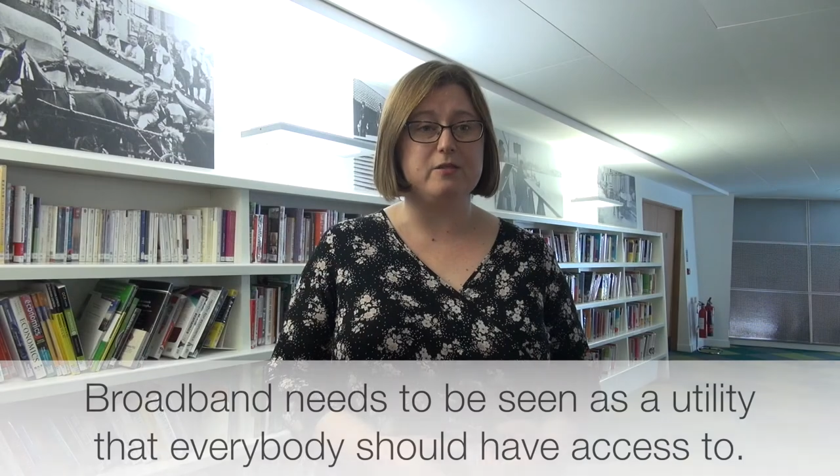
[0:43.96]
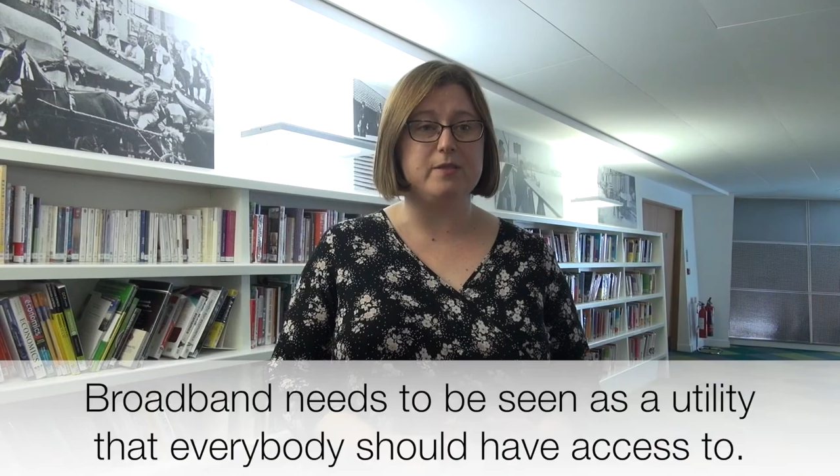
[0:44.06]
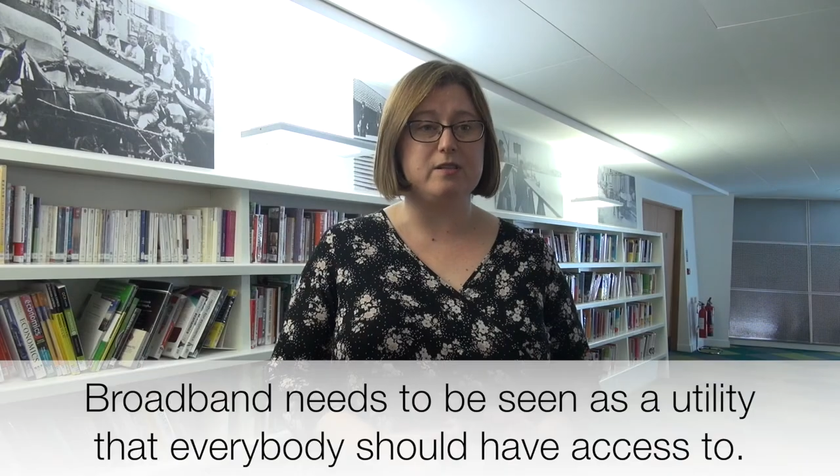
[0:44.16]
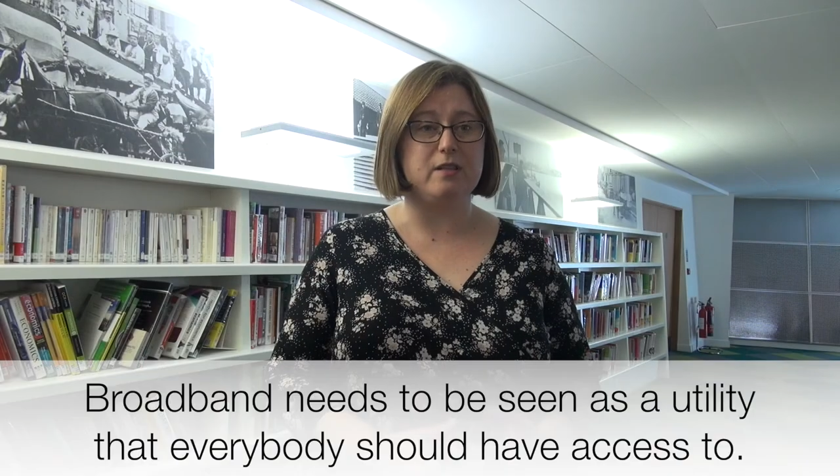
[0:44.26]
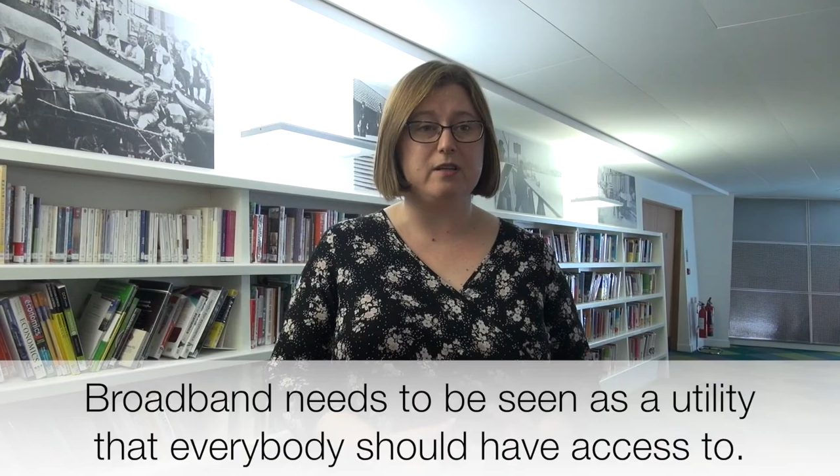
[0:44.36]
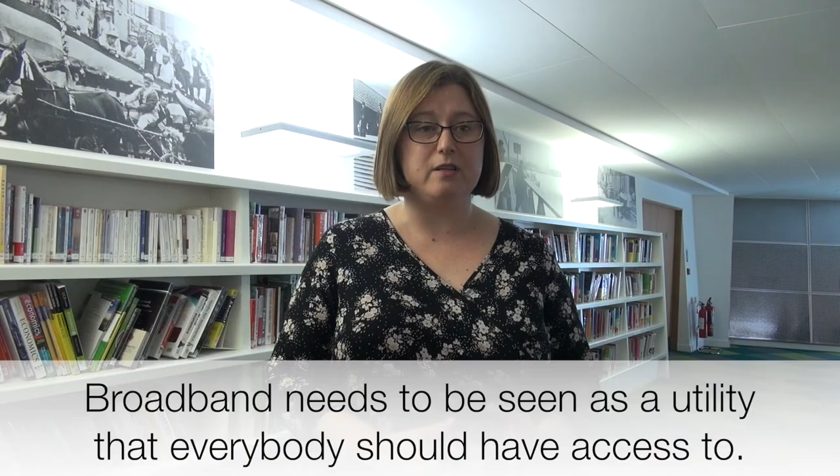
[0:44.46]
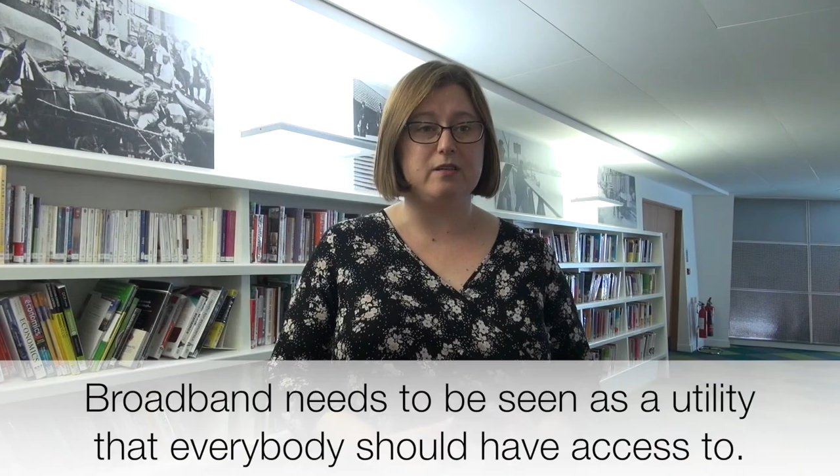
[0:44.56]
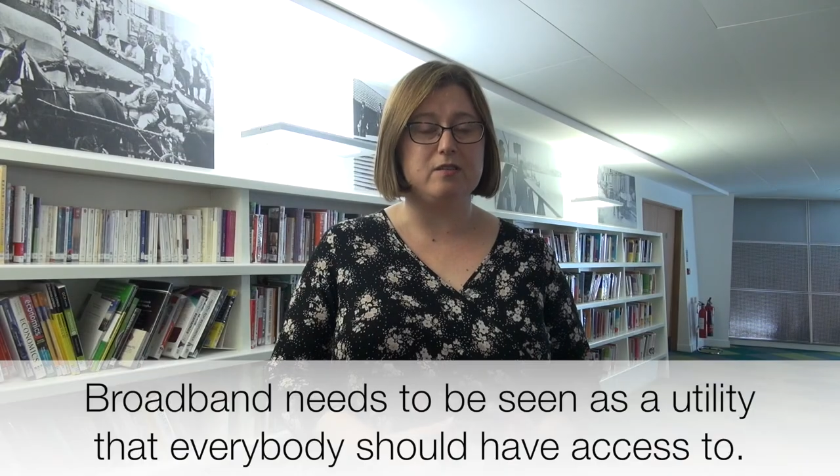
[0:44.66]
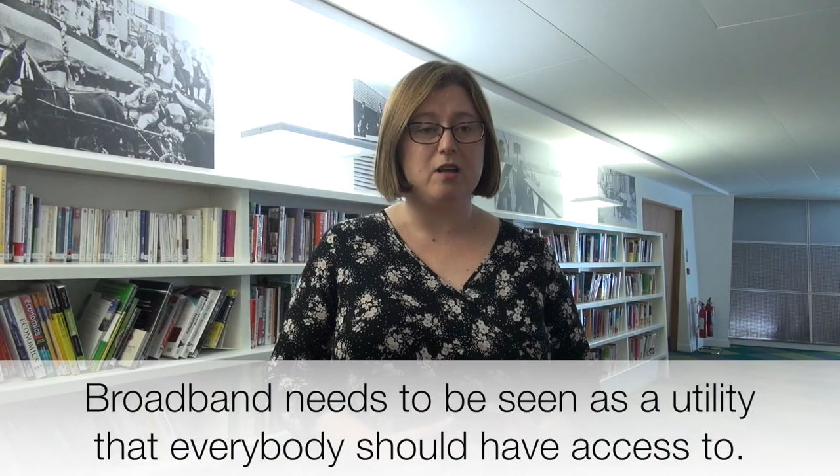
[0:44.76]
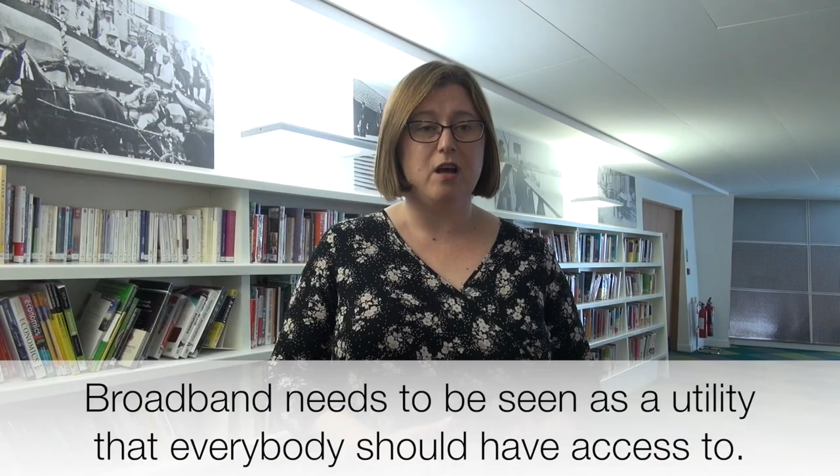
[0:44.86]
to be seen
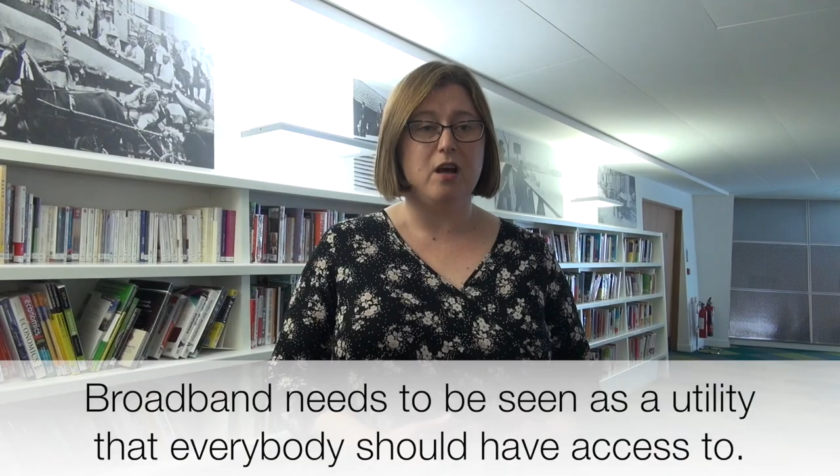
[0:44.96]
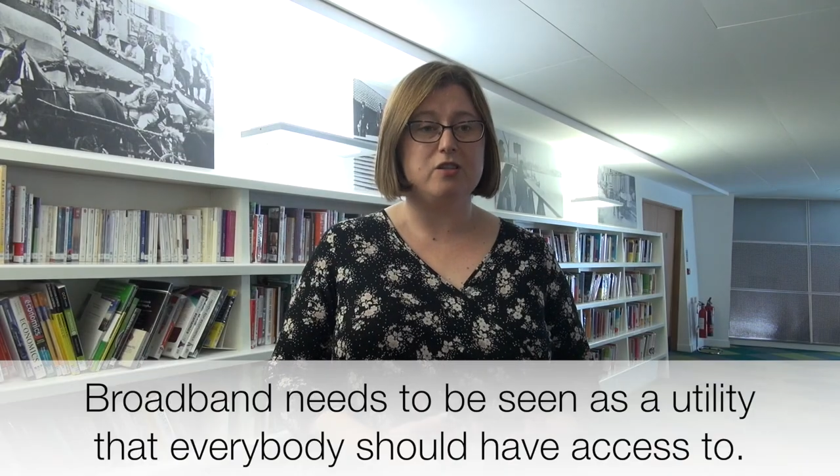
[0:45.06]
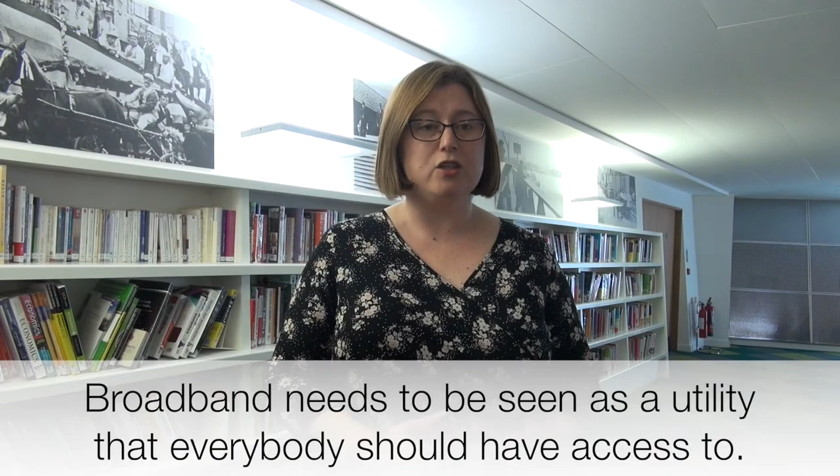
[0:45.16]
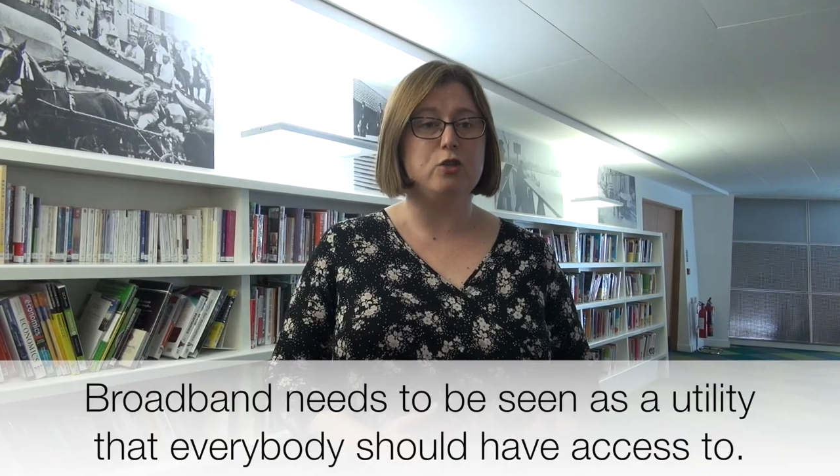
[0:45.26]
as a